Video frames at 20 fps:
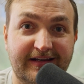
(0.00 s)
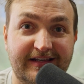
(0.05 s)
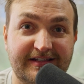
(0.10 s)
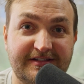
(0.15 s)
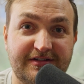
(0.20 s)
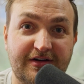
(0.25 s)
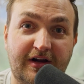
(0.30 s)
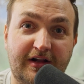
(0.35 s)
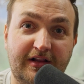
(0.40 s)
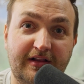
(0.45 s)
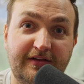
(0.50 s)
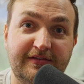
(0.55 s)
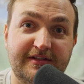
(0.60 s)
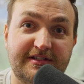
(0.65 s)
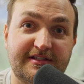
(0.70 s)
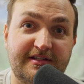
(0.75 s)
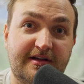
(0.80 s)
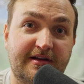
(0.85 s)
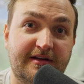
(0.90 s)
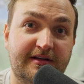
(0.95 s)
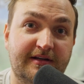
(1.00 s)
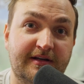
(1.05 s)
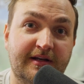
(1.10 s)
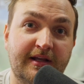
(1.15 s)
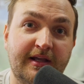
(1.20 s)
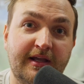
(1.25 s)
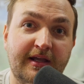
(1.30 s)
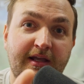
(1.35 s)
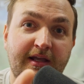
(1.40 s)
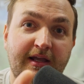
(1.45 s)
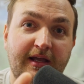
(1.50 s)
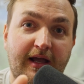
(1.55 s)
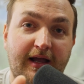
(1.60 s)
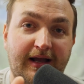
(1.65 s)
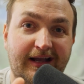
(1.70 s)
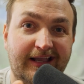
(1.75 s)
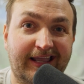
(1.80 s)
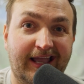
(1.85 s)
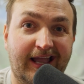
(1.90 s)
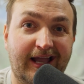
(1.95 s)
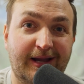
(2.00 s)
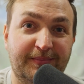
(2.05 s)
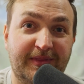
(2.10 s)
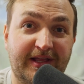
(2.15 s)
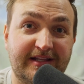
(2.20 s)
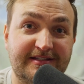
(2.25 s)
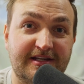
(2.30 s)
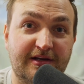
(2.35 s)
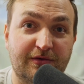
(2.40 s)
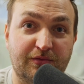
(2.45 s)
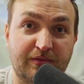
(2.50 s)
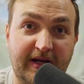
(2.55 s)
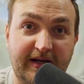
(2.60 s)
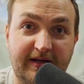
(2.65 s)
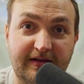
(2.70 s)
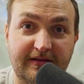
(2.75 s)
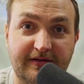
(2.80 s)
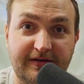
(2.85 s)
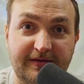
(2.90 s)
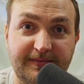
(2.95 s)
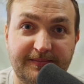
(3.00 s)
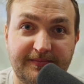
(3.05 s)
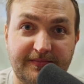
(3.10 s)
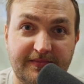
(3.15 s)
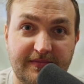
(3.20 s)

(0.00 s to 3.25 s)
is there all of a sudden a gap that's irregular?